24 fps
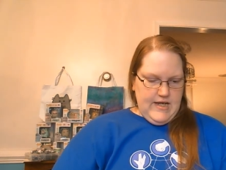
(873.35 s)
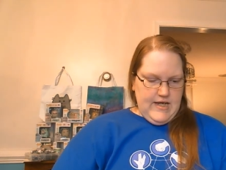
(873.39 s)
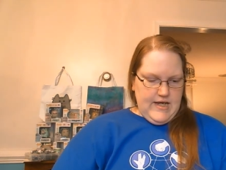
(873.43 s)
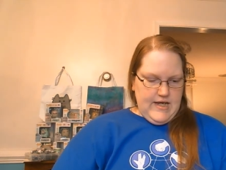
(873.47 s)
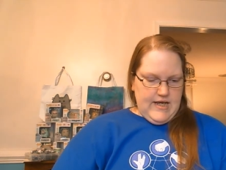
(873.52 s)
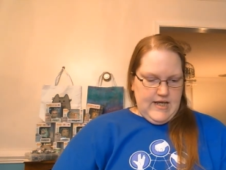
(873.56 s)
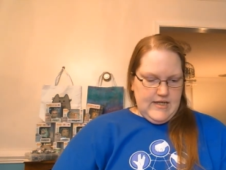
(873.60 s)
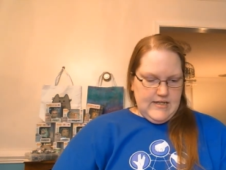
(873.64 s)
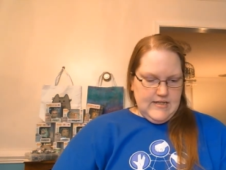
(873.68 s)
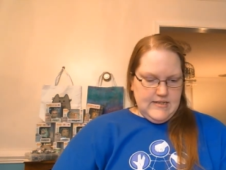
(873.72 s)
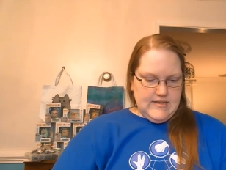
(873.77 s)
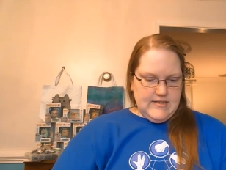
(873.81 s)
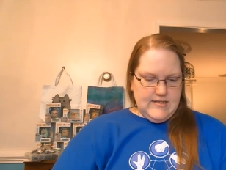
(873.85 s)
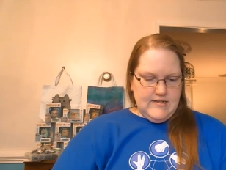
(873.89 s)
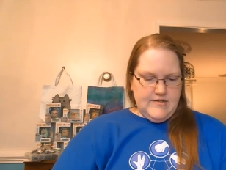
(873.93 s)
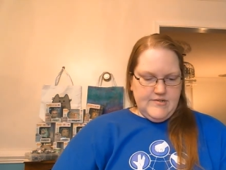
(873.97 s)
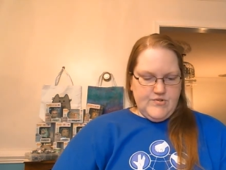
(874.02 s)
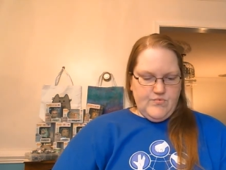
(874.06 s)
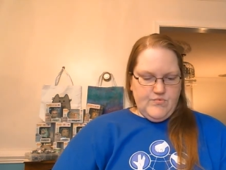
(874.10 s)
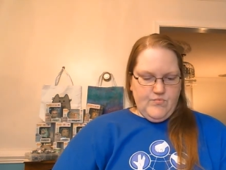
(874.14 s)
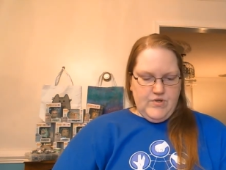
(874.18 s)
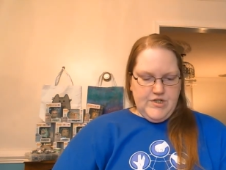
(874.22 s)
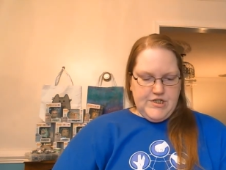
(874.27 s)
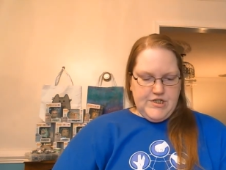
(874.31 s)
And it
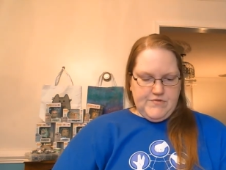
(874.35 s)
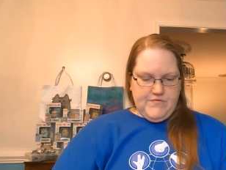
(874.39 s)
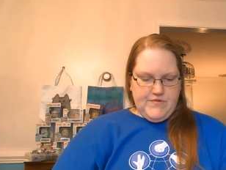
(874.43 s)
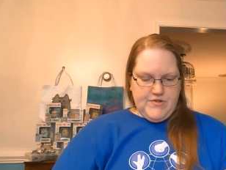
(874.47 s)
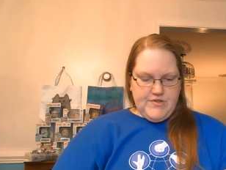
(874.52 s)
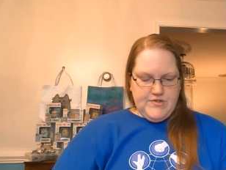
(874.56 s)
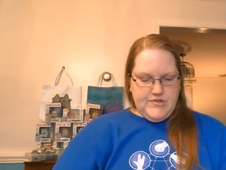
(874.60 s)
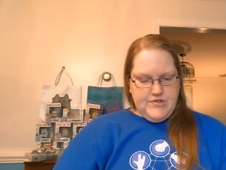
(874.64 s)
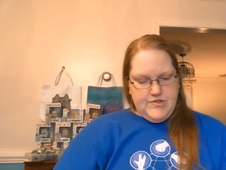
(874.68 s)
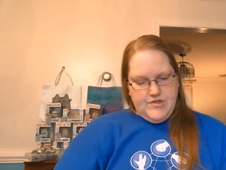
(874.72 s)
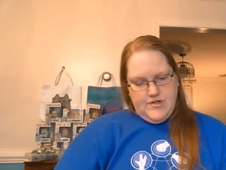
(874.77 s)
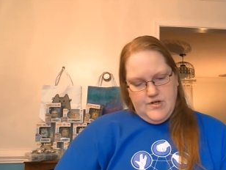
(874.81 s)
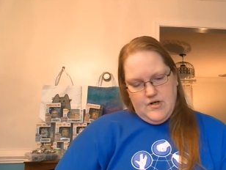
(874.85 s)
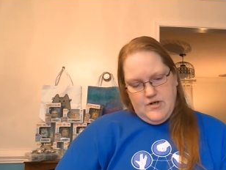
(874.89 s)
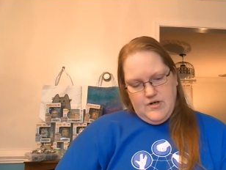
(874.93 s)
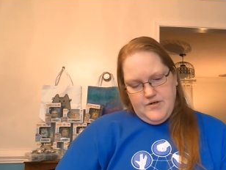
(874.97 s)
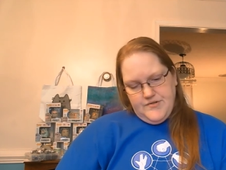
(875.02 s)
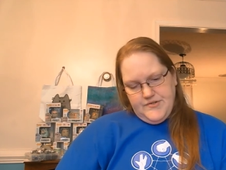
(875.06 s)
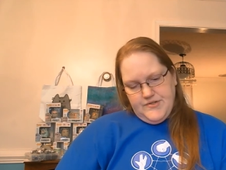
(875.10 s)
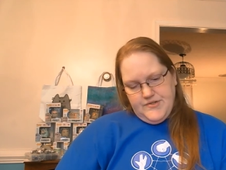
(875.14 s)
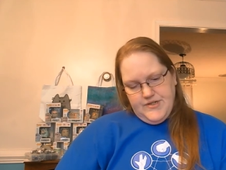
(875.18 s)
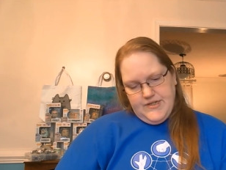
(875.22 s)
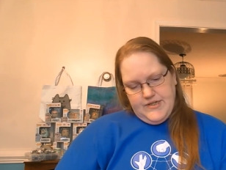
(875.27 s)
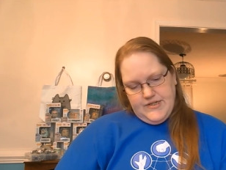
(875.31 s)
says, reach for the
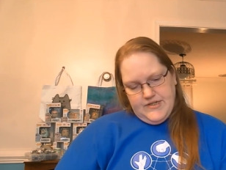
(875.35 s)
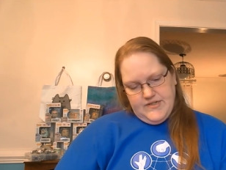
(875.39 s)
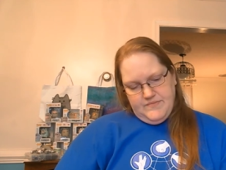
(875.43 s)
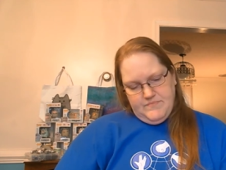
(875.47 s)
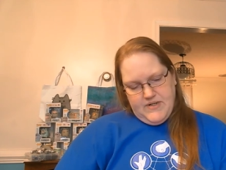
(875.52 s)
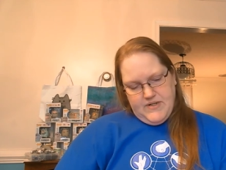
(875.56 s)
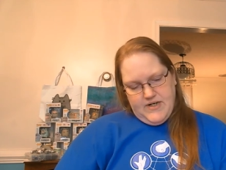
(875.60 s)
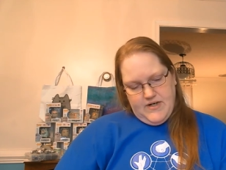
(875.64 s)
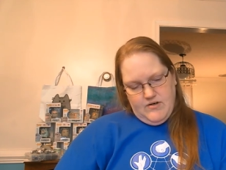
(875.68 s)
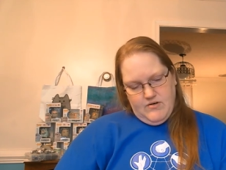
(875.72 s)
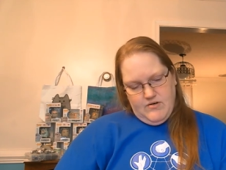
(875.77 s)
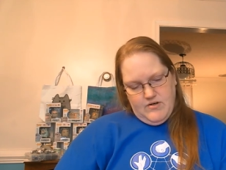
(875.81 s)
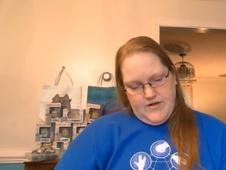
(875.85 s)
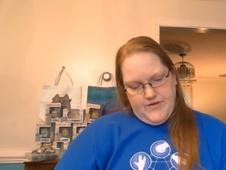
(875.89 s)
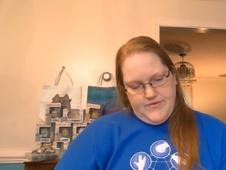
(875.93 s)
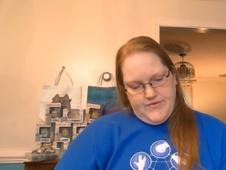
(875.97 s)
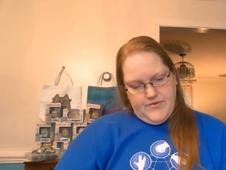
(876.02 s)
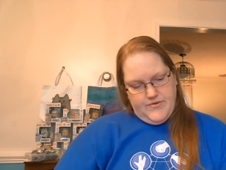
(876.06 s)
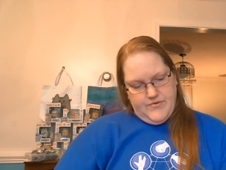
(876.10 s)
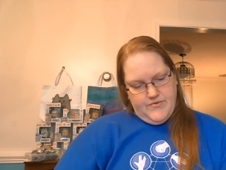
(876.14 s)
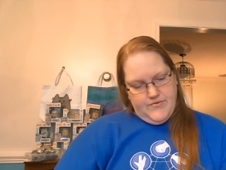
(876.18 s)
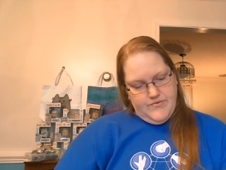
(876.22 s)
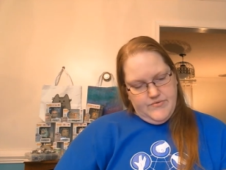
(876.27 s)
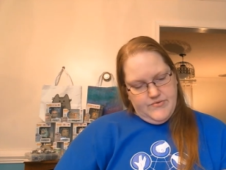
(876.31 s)
stars, inspire
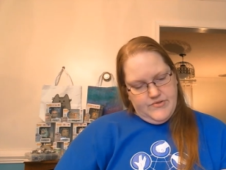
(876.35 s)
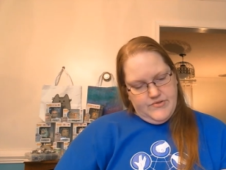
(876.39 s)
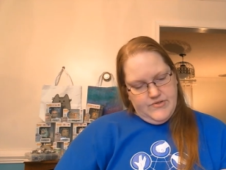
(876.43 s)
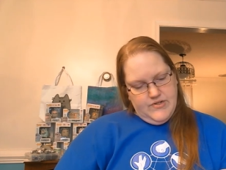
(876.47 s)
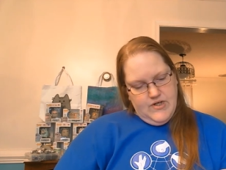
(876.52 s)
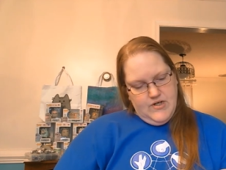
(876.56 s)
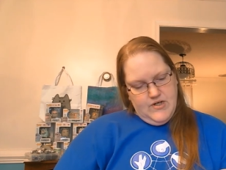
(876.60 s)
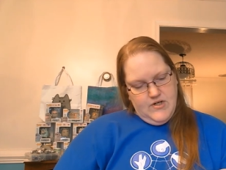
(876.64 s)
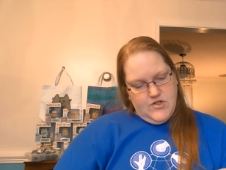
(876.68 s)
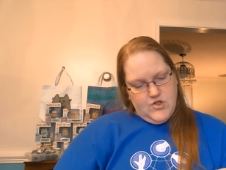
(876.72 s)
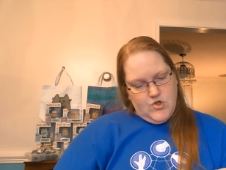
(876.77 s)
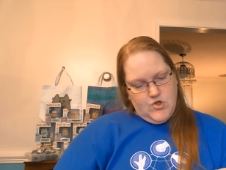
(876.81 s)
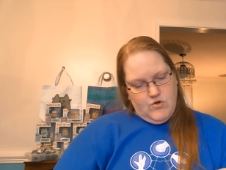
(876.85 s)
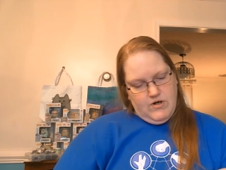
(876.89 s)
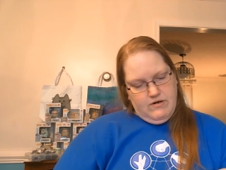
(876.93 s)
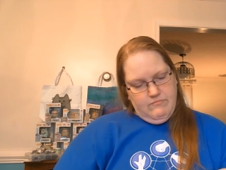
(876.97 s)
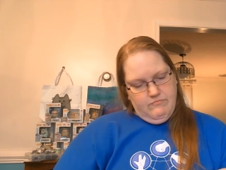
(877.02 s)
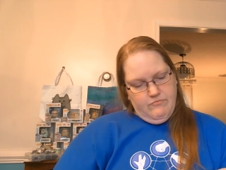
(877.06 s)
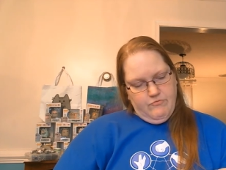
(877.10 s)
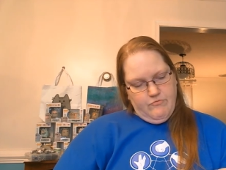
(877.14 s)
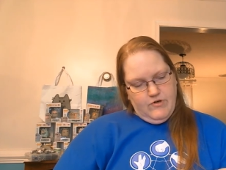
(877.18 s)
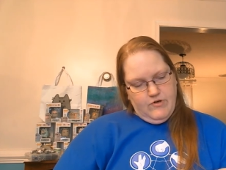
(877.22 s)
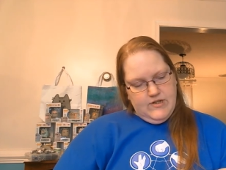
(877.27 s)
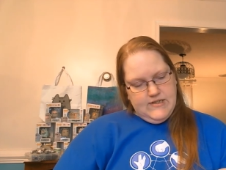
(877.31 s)
others, dream
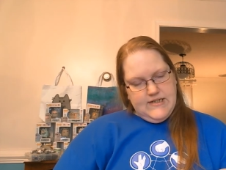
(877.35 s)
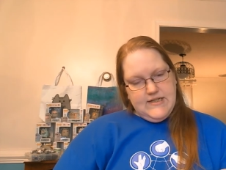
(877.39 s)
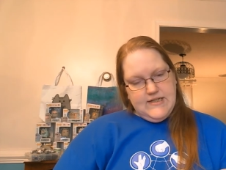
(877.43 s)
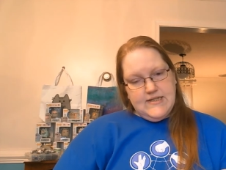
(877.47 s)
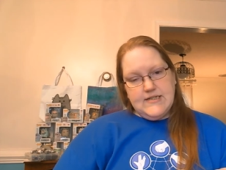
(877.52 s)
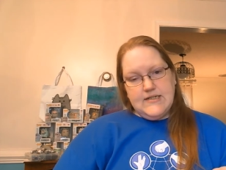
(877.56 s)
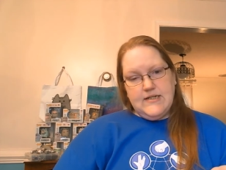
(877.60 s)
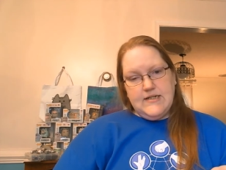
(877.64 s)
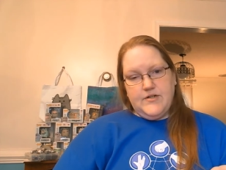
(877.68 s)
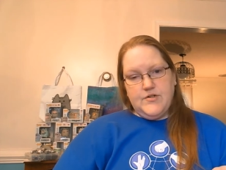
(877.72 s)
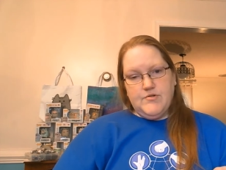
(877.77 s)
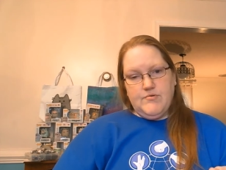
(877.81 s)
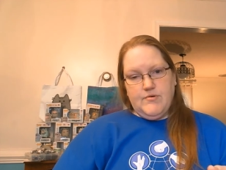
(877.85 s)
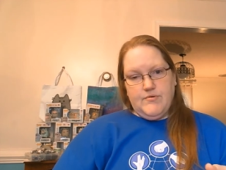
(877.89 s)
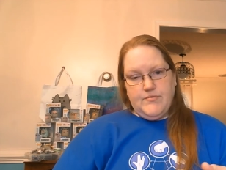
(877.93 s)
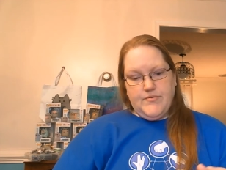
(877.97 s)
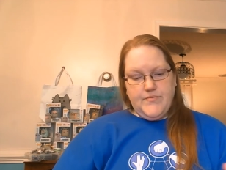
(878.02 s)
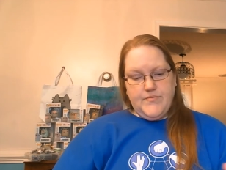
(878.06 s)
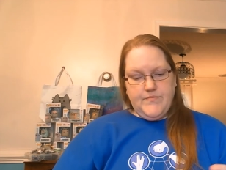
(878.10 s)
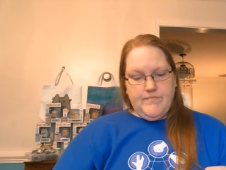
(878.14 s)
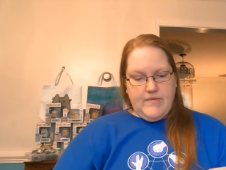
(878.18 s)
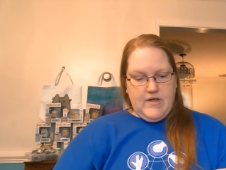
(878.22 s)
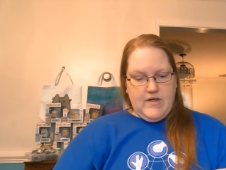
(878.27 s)
freely, seek truth.